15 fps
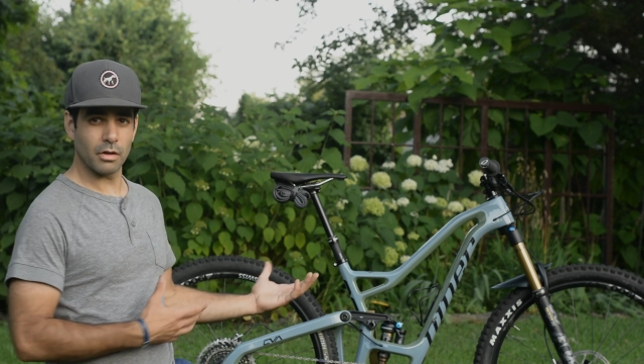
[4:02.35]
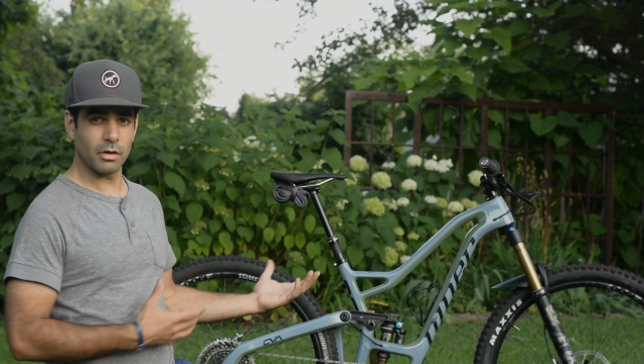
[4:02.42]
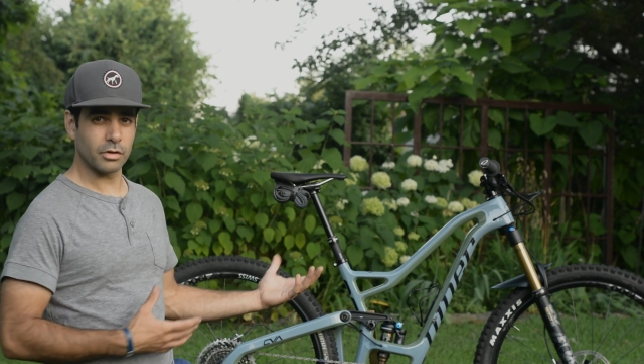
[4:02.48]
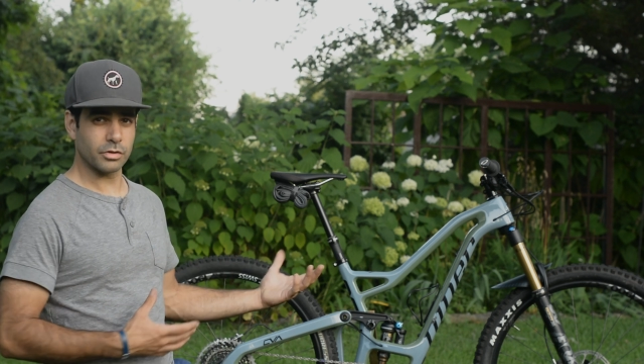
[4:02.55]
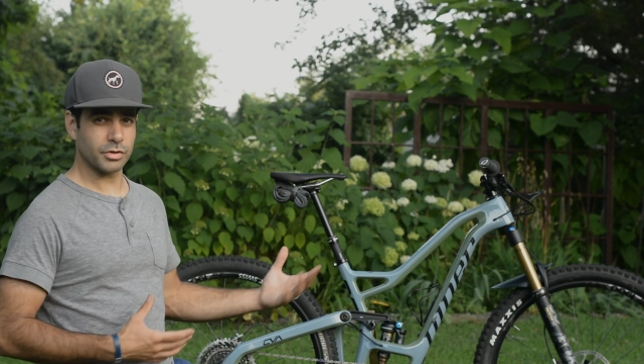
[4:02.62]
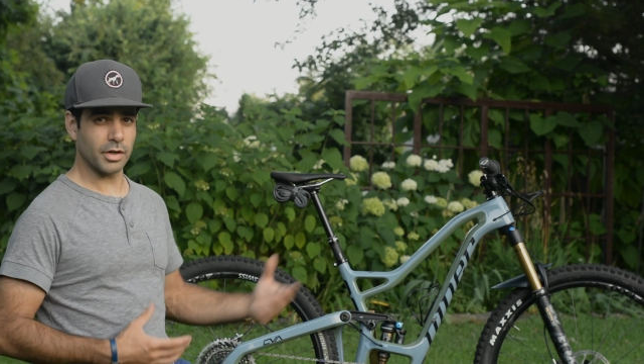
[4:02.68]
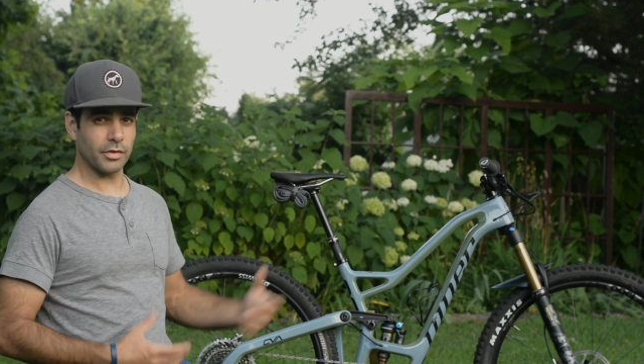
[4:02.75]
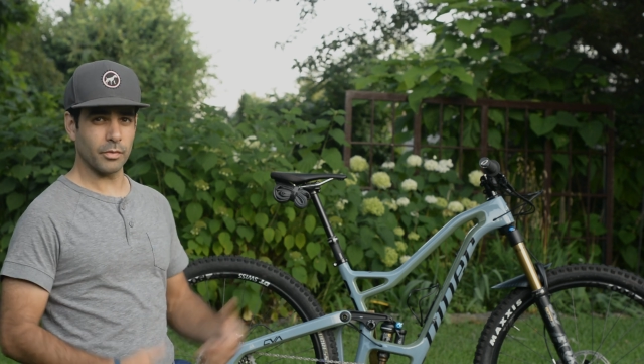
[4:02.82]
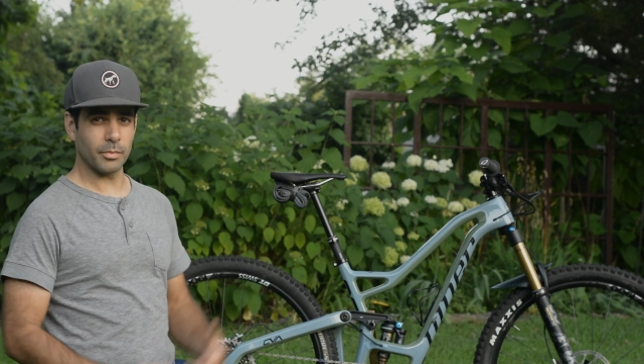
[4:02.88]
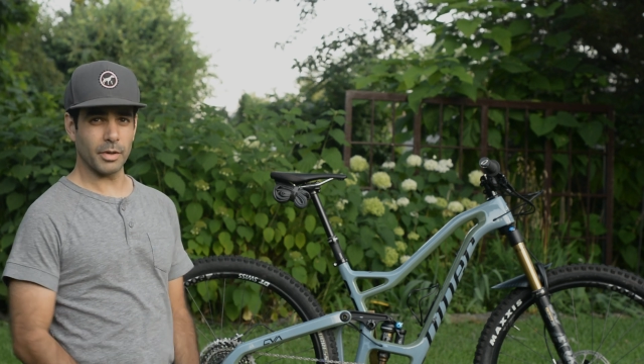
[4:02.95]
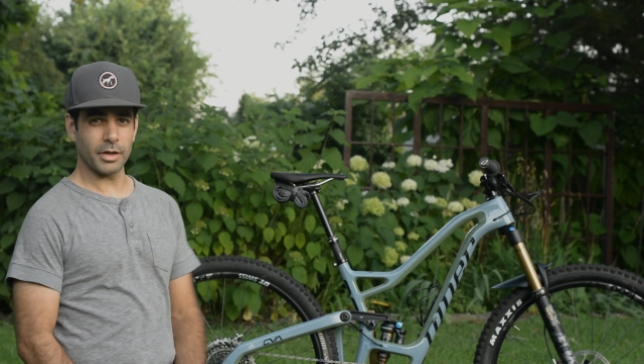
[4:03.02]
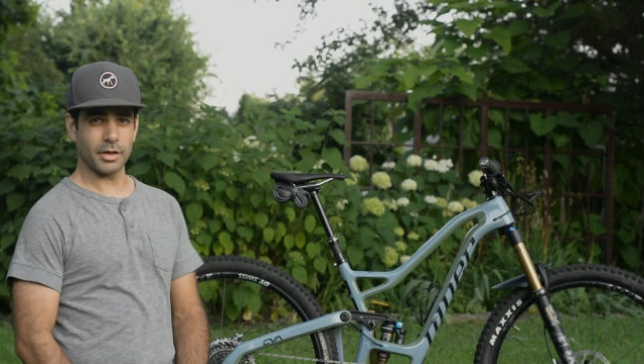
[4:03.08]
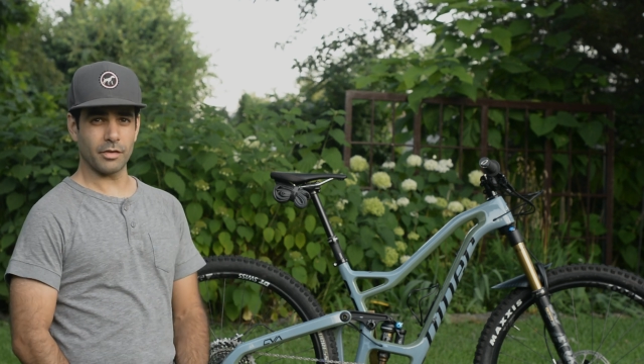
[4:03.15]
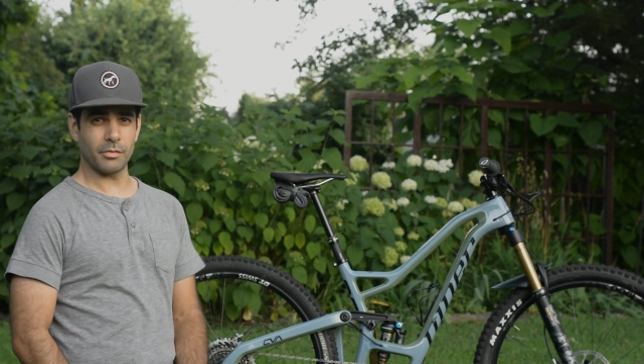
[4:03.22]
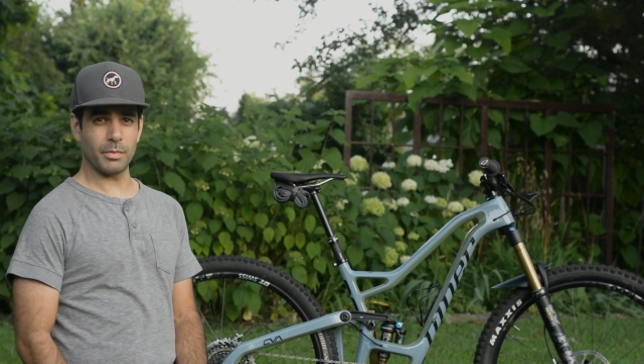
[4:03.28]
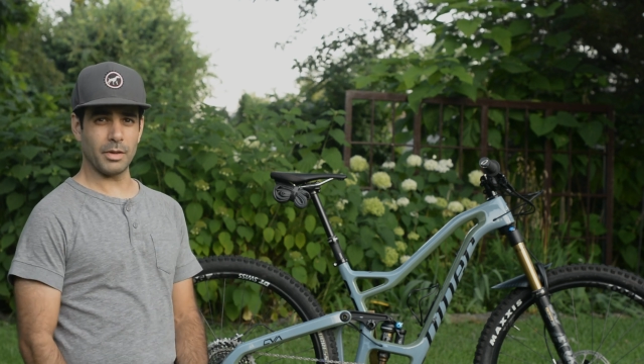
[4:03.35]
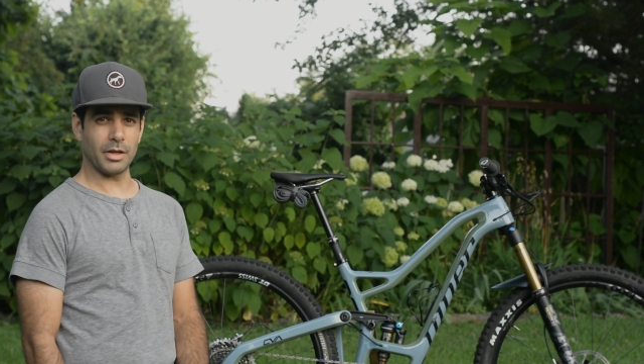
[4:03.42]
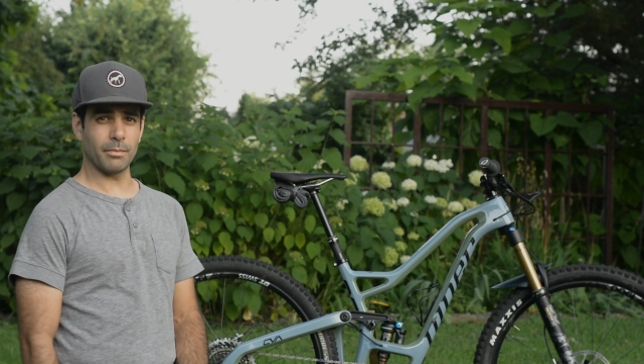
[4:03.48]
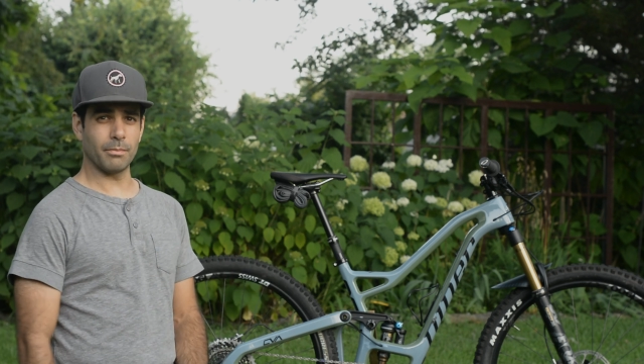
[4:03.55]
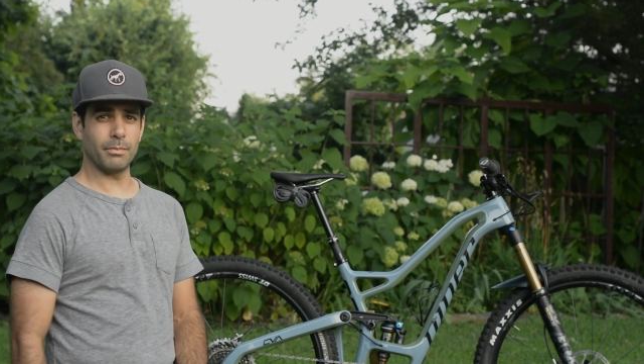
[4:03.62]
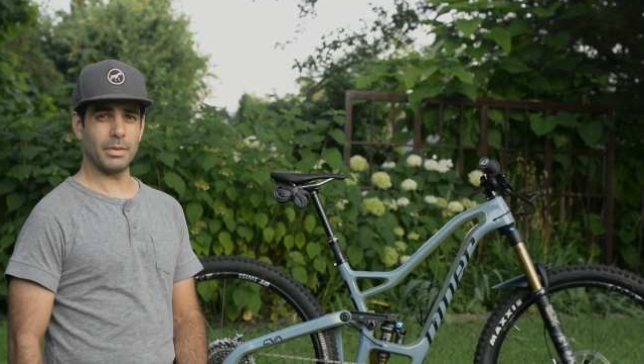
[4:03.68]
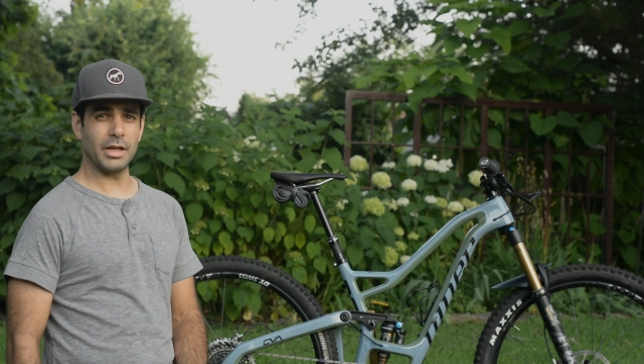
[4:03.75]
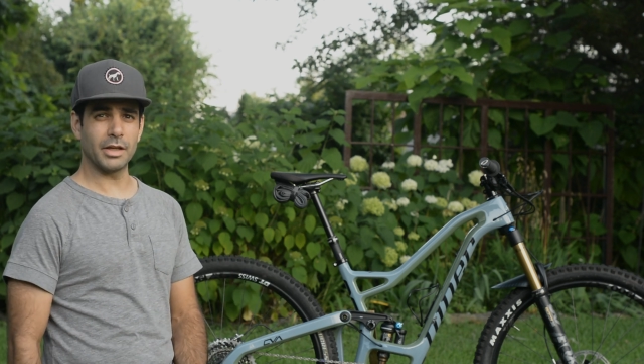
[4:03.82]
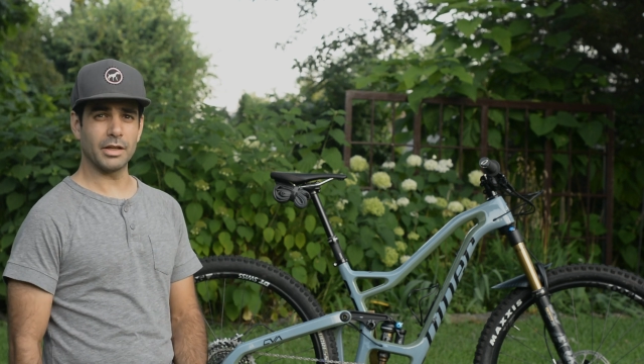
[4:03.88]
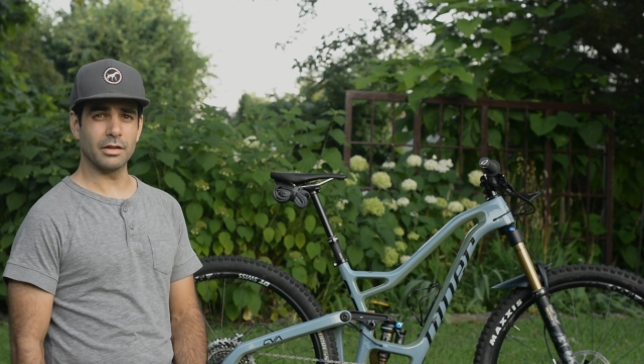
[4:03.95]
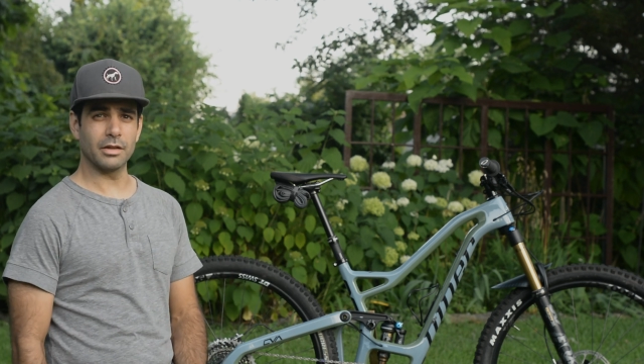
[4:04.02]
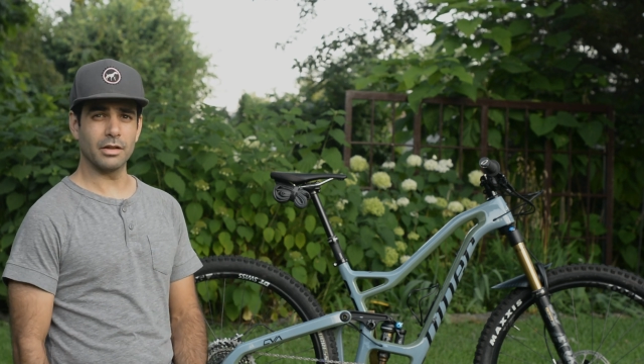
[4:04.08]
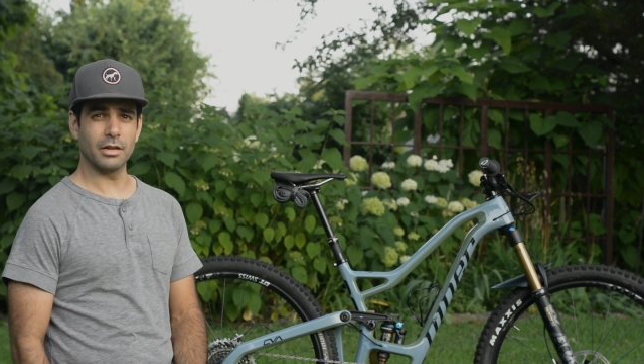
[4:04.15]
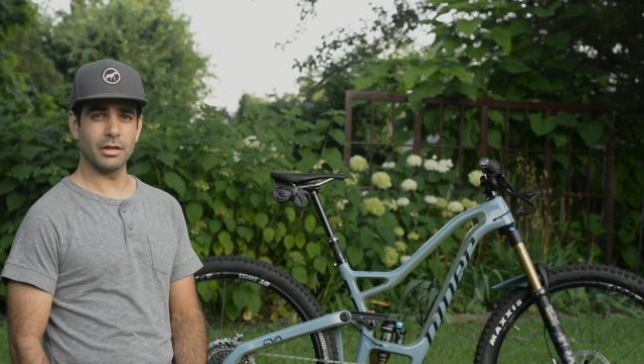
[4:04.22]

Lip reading: long travel bike as being big and